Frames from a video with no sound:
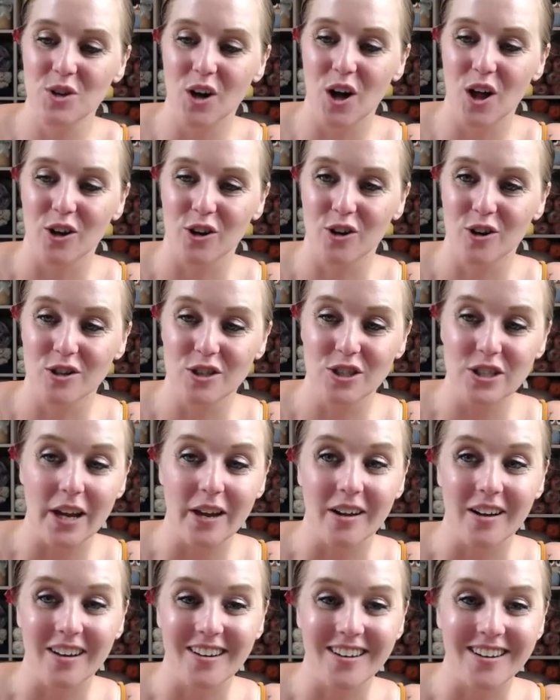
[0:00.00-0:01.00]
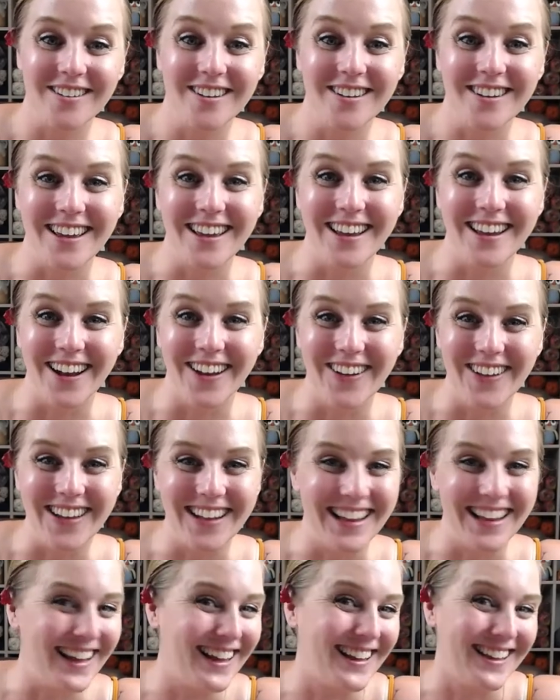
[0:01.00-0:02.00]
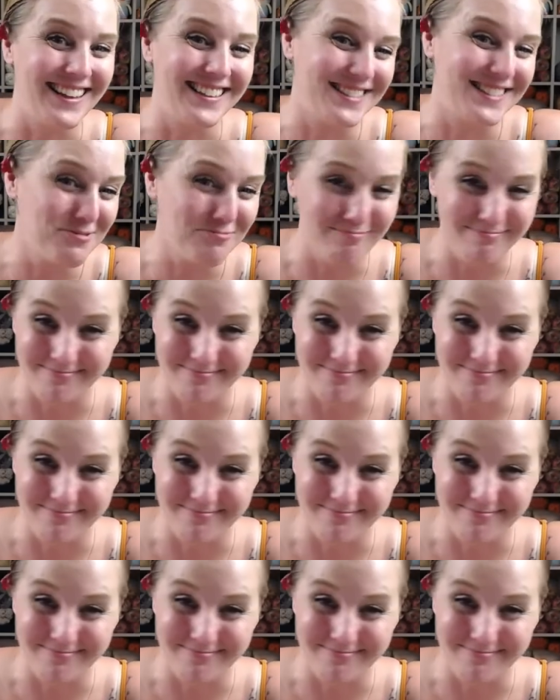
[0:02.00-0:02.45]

dollar crochet hook. You know, like it's,